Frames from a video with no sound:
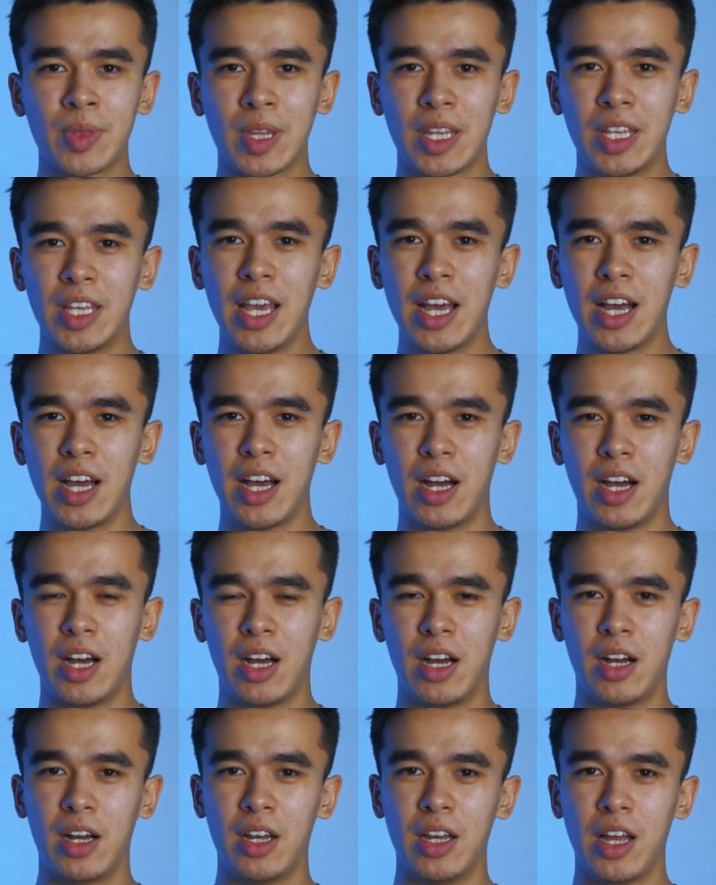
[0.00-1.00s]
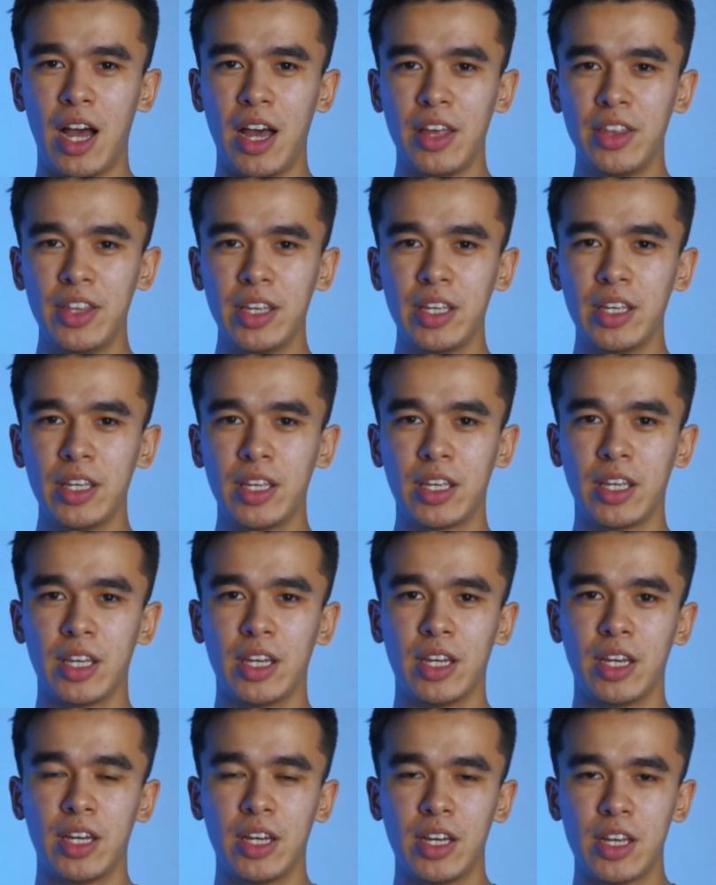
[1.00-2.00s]
I think
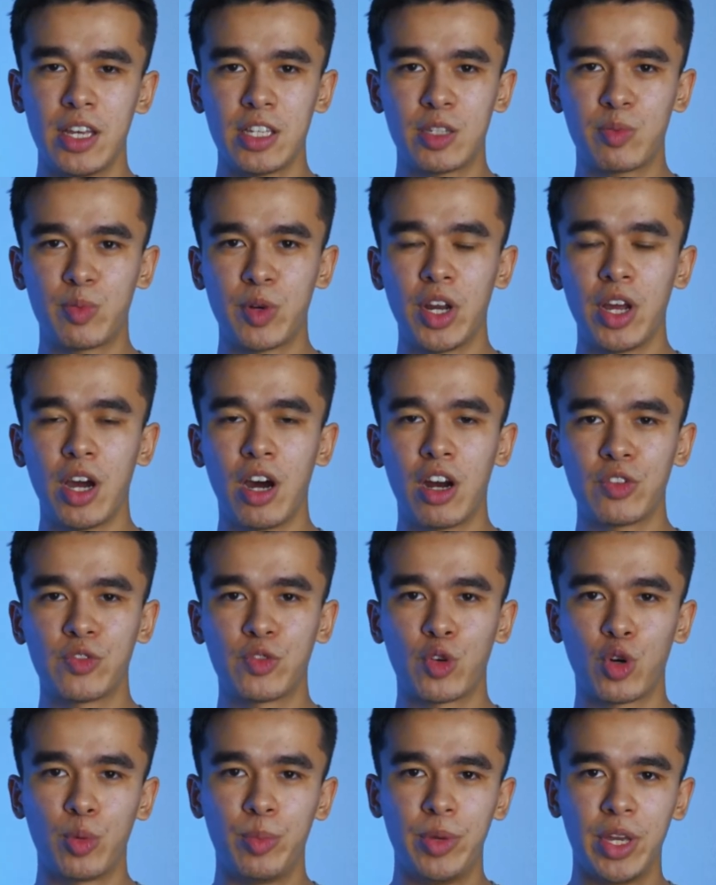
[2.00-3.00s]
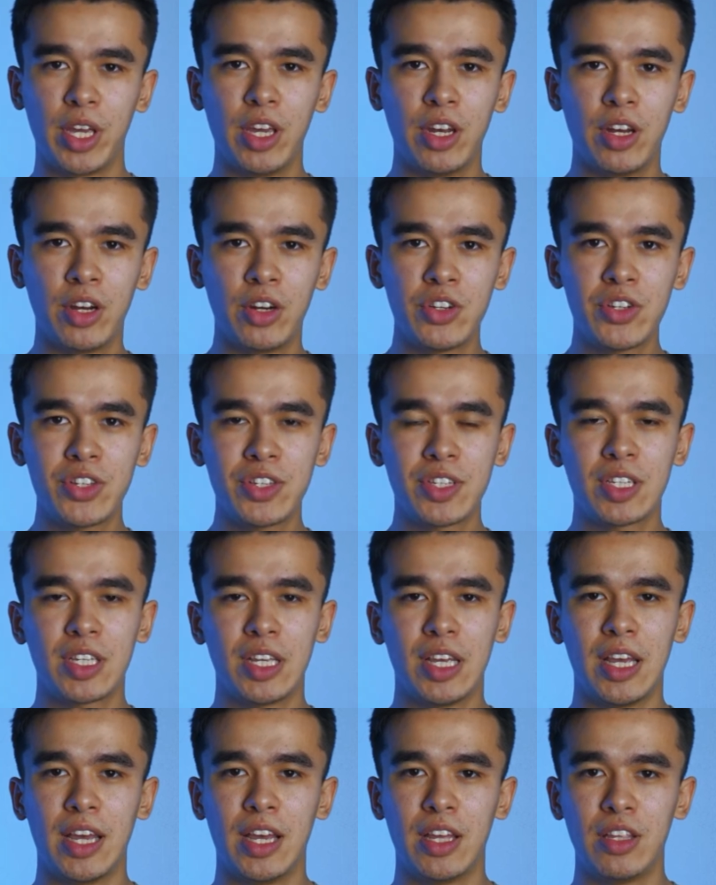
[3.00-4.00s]
it's pretty hard for beginners,
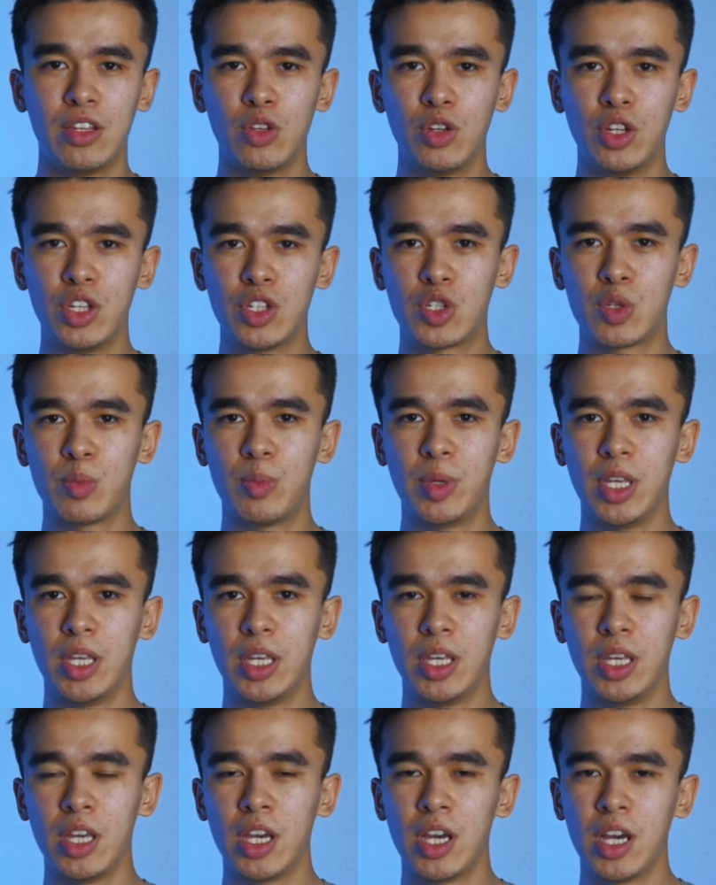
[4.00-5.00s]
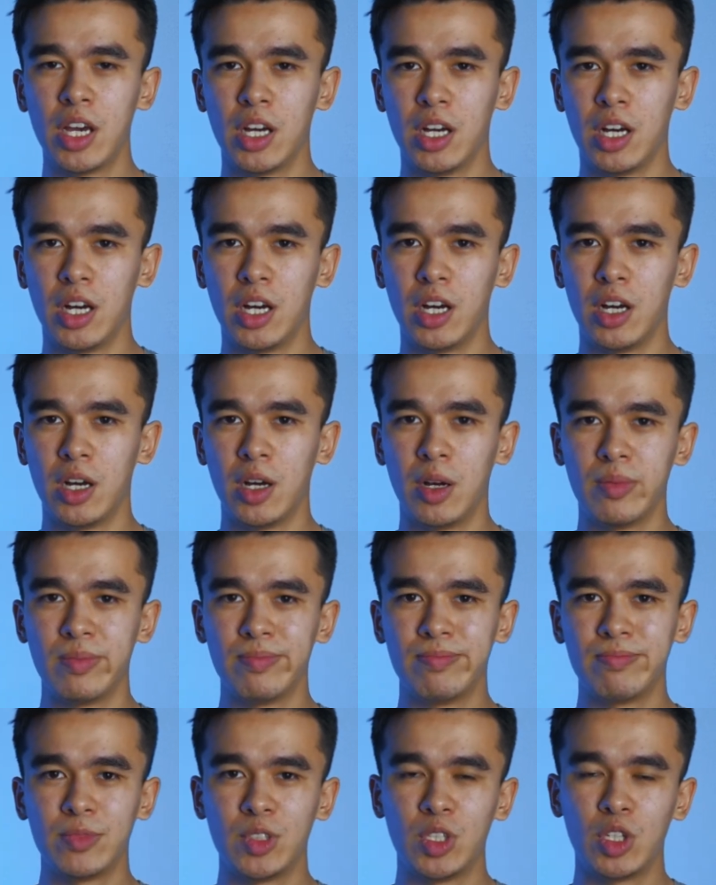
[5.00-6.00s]
and you need to be
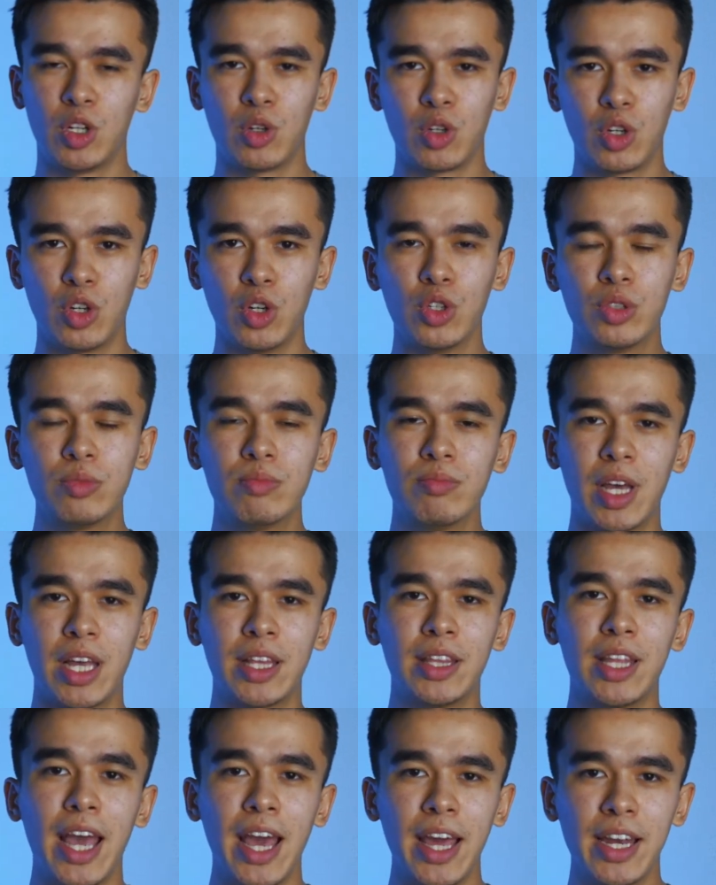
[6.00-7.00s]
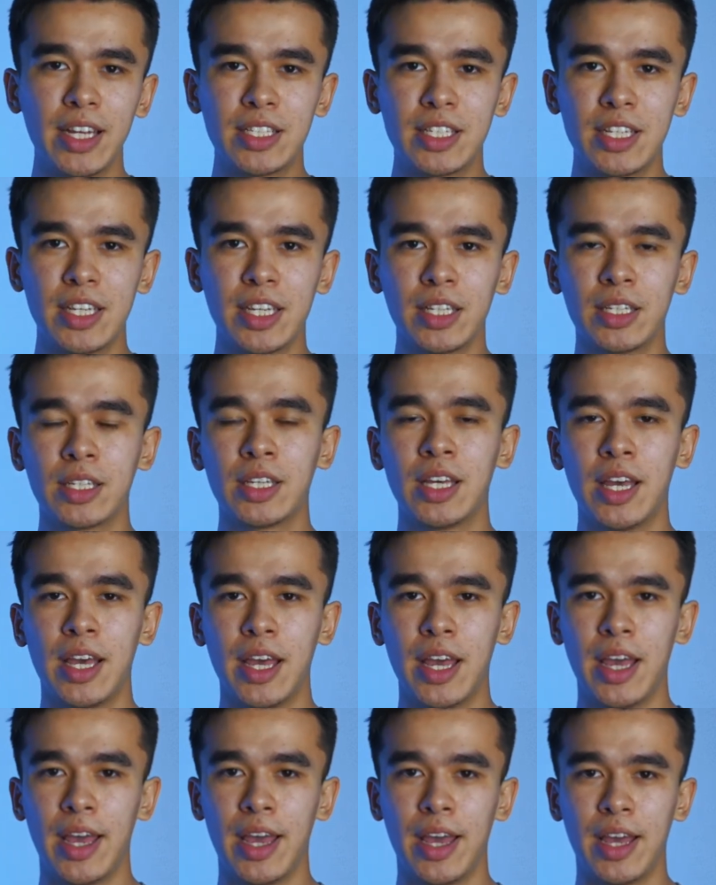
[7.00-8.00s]
good at editing
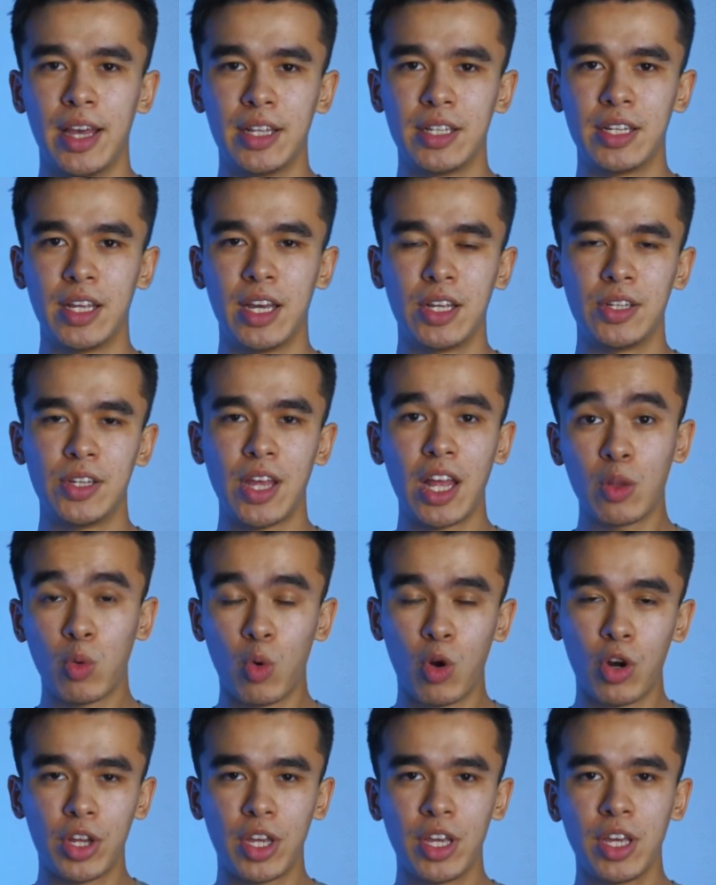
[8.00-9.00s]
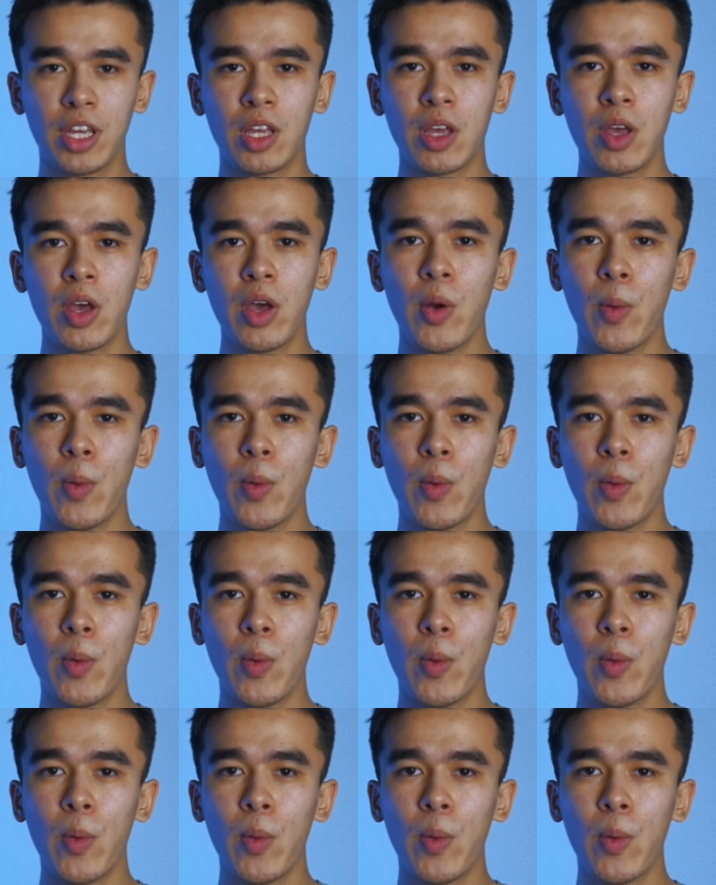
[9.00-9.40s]
and networking.